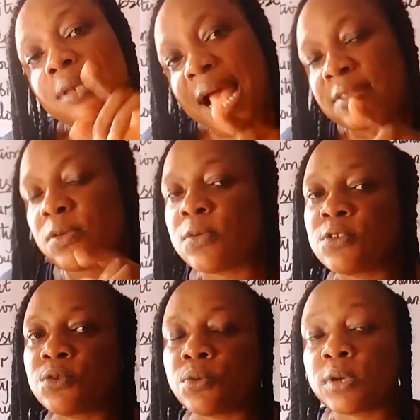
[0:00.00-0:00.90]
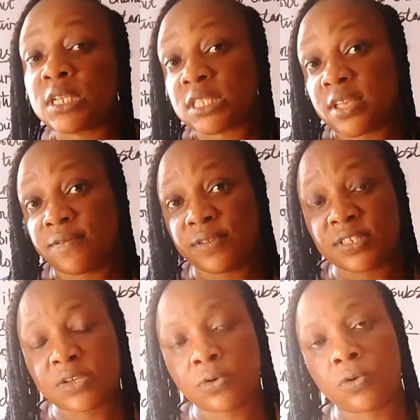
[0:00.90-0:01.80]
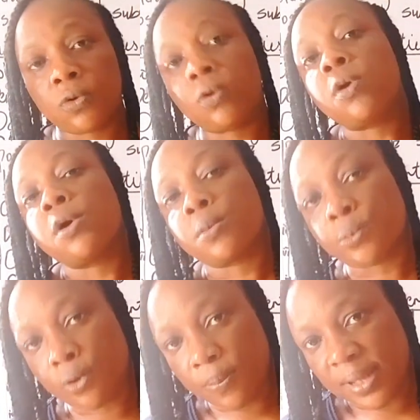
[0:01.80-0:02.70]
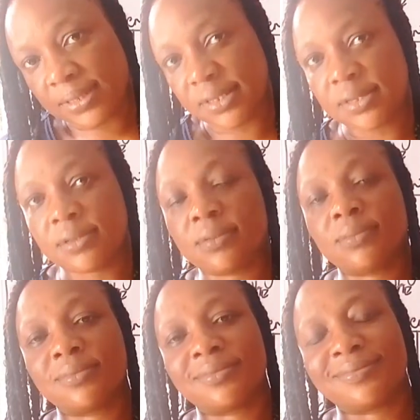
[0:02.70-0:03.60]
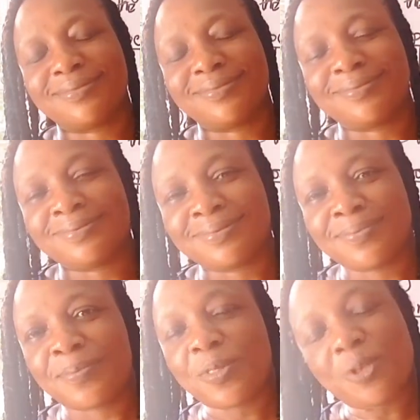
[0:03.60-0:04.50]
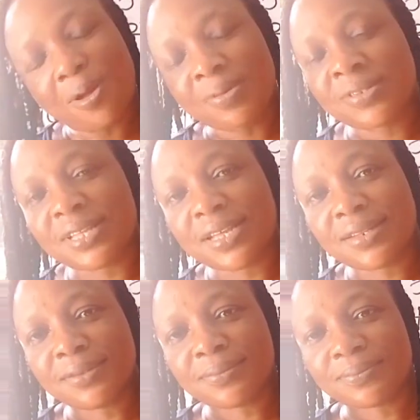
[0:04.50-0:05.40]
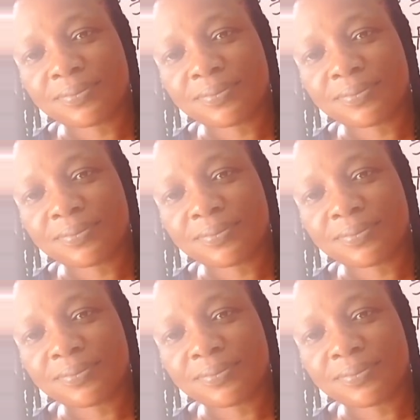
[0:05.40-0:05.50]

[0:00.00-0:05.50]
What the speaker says: that also is a physical property. Do you understand?